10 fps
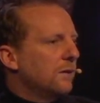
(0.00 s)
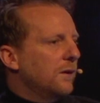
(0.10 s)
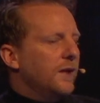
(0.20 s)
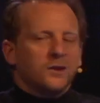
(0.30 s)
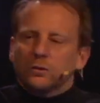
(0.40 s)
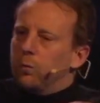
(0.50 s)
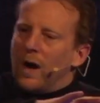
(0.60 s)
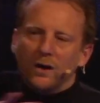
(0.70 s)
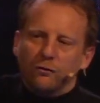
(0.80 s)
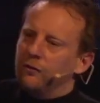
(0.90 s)
He just
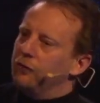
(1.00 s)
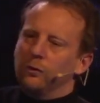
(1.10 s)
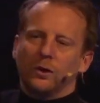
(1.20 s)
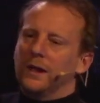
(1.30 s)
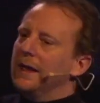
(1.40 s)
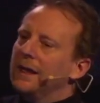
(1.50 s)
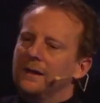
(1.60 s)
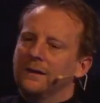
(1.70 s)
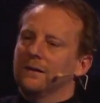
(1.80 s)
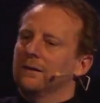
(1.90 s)
washes you
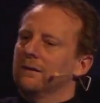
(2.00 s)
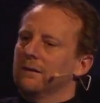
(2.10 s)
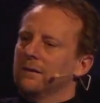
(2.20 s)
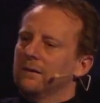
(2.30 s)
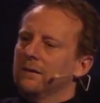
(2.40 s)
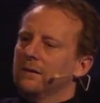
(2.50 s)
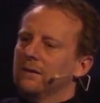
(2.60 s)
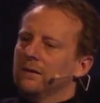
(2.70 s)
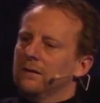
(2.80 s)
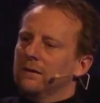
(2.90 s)
clean.
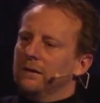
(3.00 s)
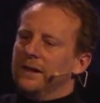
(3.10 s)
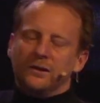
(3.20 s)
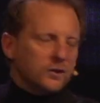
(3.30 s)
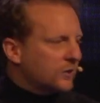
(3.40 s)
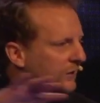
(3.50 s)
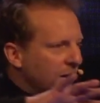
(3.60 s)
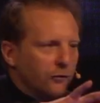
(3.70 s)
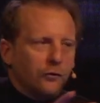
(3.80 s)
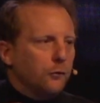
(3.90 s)
He just
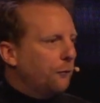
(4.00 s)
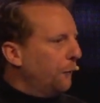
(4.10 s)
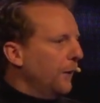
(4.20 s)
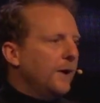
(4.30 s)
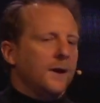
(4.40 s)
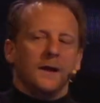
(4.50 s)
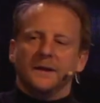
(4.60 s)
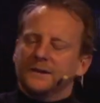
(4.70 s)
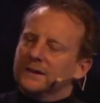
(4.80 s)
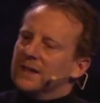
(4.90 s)
sets you free. He
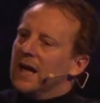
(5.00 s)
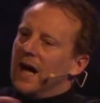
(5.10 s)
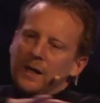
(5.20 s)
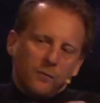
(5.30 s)
says, I'm